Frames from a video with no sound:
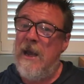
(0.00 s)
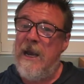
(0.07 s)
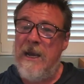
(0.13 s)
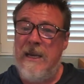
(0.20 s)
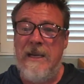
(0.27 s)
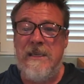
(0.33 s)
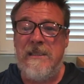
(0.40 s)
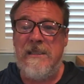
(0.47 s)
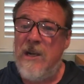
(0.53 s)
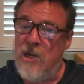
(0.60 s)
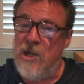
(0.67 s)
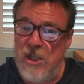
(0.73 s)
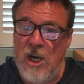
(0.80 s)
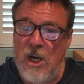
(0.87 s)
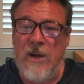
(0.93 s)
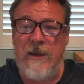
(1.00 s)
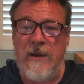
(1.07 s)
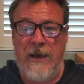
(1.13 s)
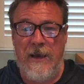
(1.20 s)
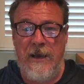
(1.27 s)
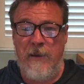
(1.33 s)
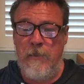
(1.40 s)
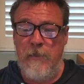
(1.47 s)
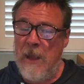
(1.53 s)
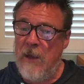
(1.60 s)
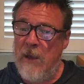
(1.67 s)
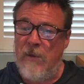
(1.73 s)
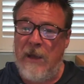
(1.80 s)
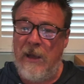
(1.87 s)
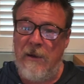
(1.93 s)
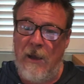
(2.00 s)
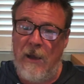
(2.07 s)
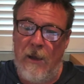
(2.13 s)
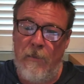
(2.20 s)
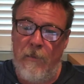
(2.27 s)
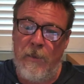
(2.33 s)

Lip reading: It is not okay that